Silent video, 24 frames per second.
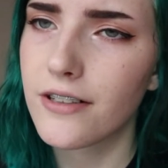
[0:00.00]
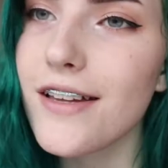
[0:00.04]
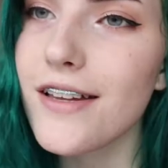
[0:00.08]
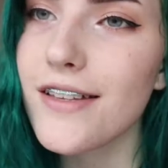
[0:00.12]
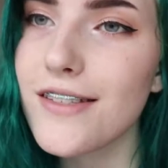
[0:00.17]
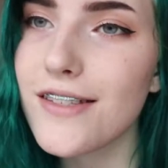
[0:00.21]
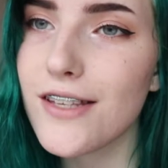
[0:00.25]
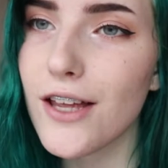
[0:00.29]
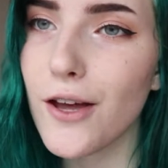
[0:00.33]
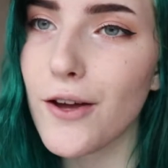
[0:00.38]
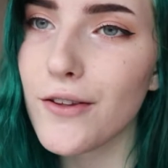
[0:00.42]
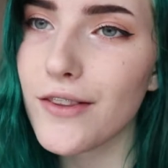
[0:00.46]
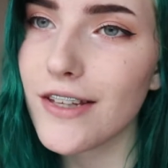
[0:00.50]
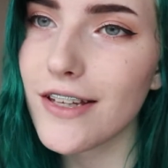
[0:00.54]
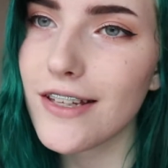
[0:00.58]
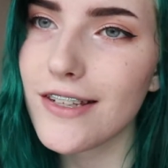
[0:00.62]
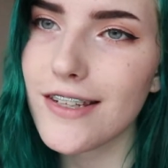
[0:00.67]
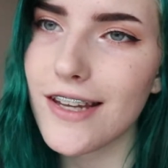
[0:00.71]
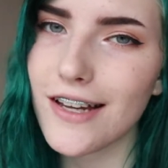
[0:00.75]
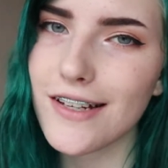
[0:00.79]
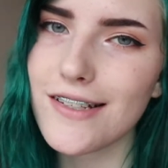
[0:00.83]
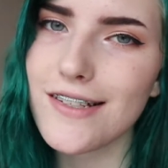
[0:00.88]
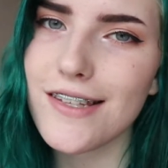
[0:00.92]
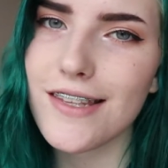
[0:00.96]
So the
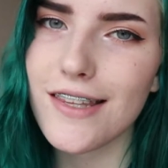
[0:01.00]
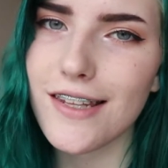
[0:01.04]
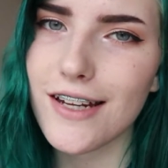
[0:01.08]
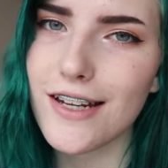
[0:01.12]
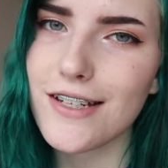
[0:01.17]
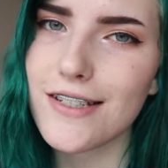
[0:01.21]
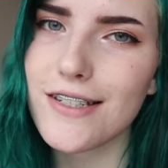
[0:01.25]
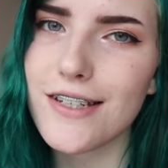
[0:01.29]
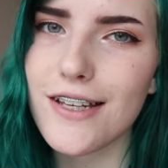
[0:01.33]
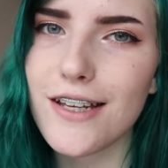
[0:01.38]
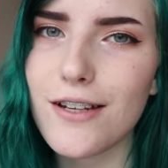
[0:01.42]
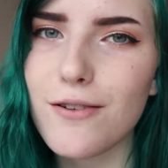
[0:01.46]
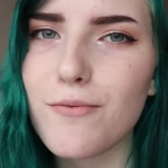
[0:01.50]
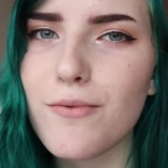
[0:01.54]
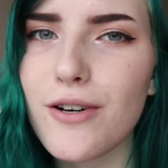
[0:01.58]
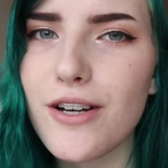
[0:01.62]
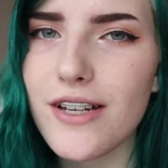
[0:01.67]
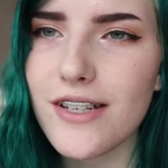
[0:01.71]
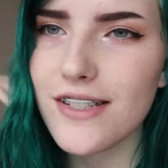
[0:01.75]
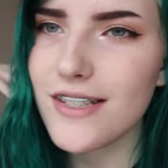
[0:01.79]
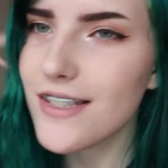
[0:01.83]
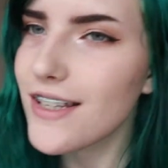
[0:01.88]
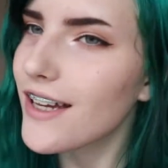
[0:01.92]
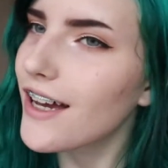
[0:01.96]
next thing that I did
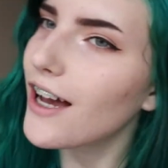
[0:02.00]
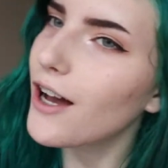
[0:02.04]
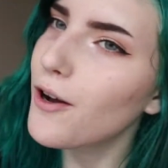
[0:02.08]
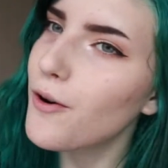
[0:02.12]
was,